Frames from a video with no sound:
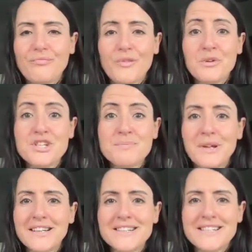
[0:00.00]
which is
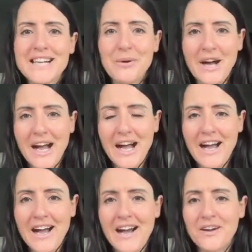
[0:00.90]
planted in our
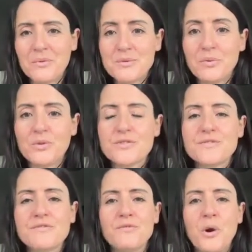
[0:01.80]
heart, which pulls
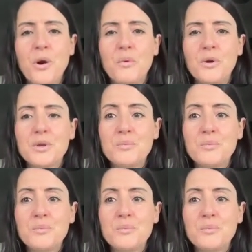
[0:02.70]
us forward,